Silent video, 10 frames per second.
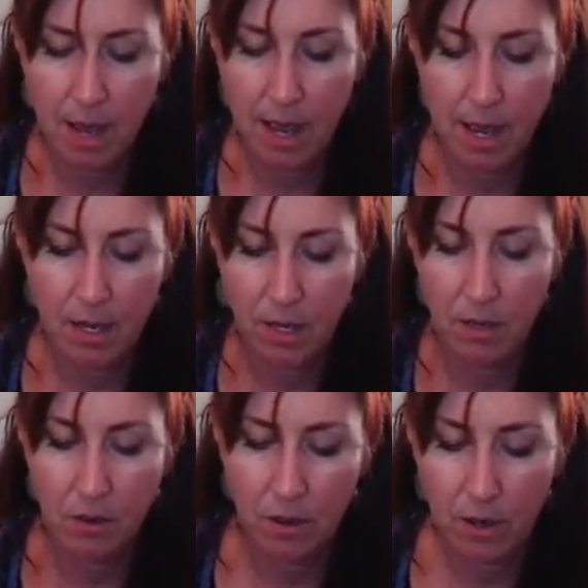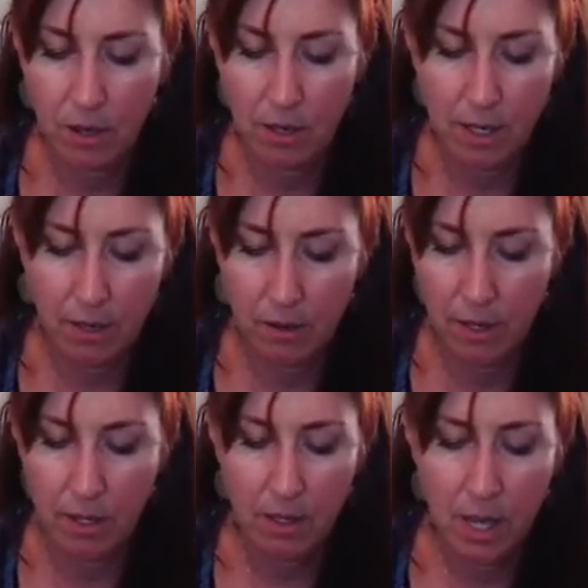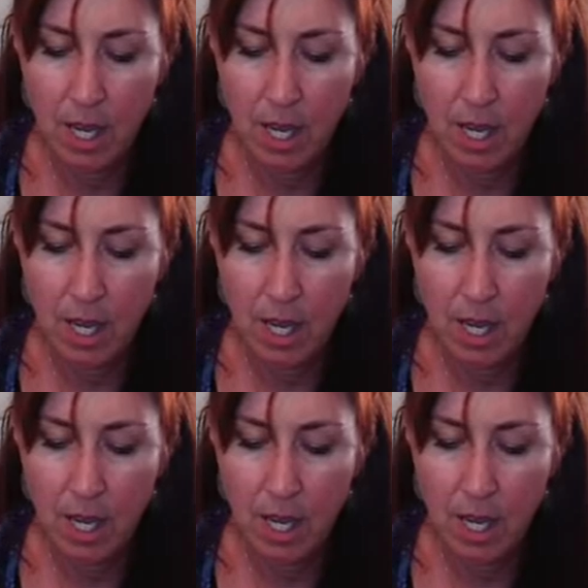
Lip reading: add your coconut oil.